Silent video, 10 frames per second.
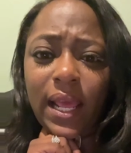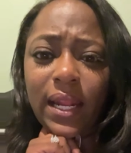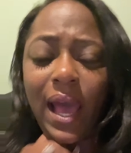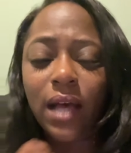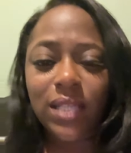
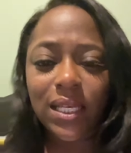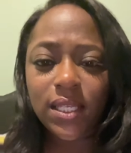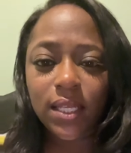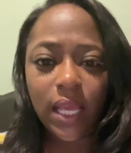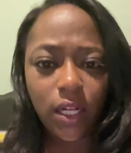house. I
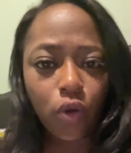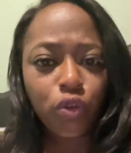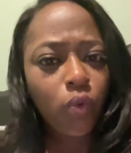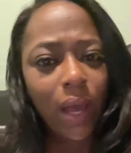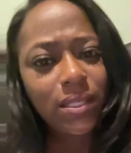said, they know
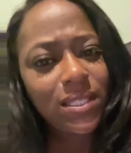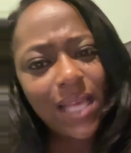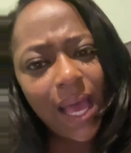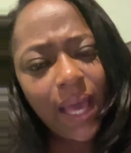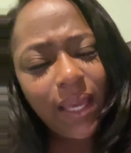you
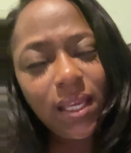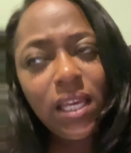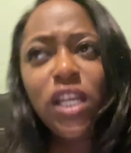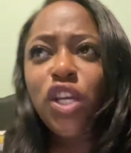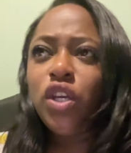outside?
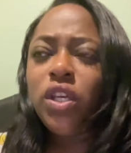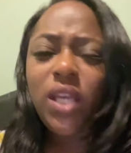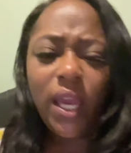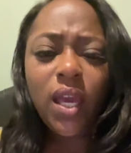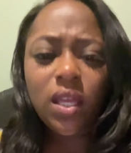
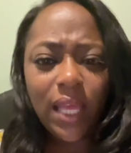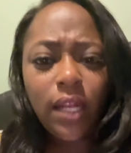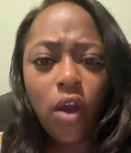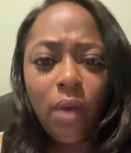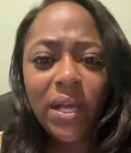Yeah, they
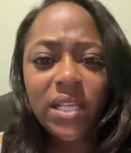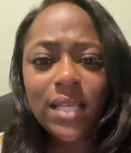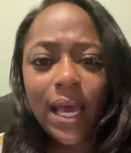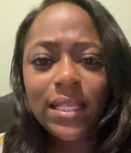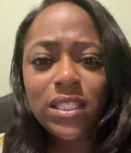know I'm
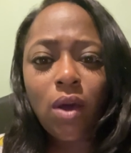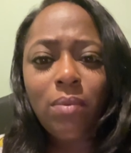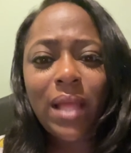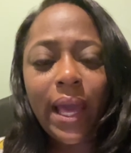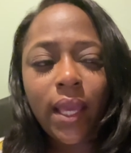outside. So,
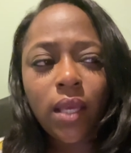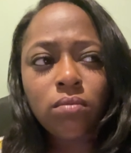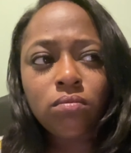I'm like,